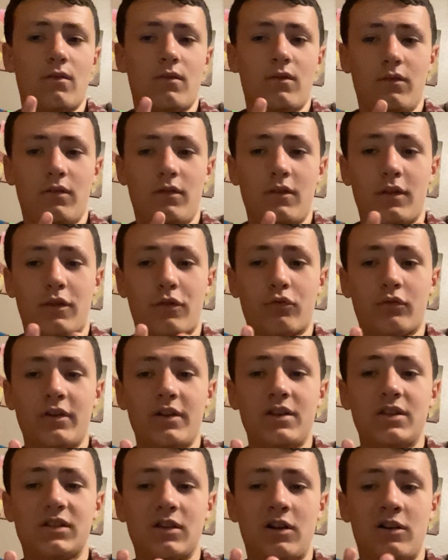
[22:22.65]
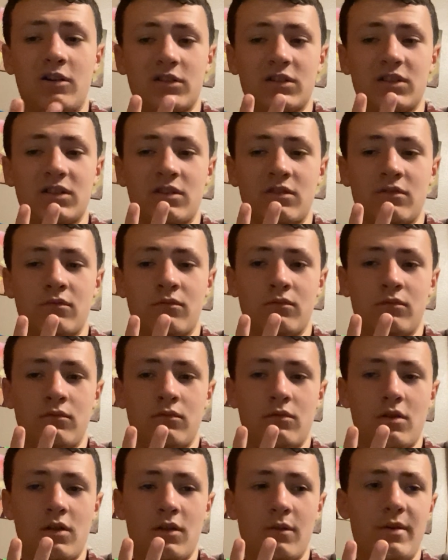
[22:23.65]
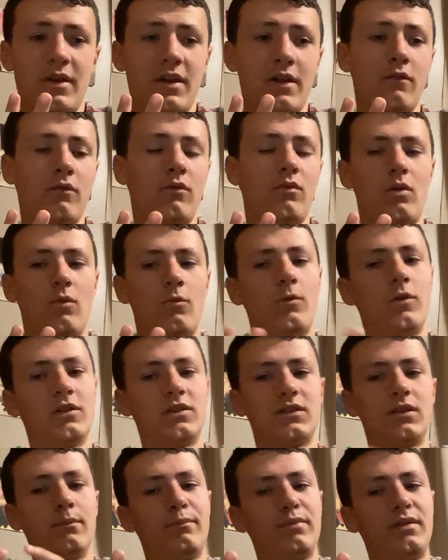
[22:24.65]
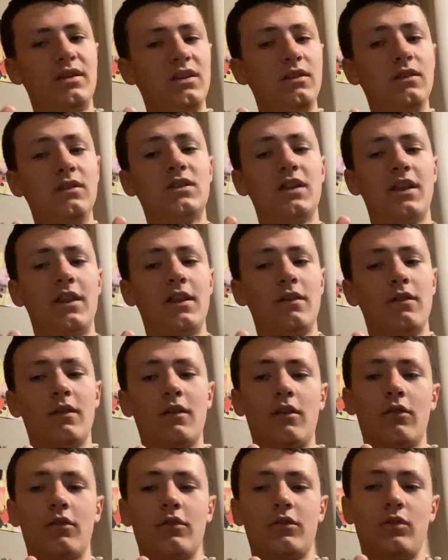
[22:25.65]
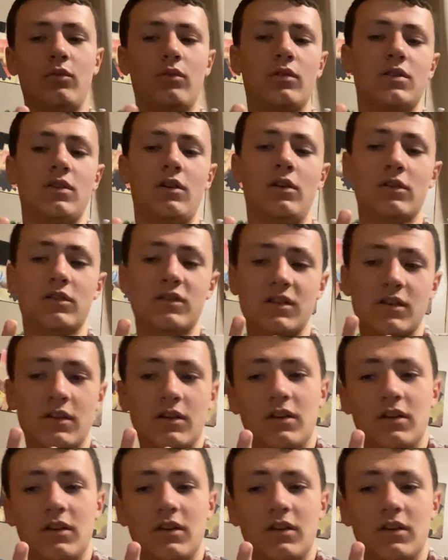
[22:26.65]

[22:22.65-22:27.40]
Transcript: The 3 songs on the piano, well, one's a piece and then the other 2 are songs.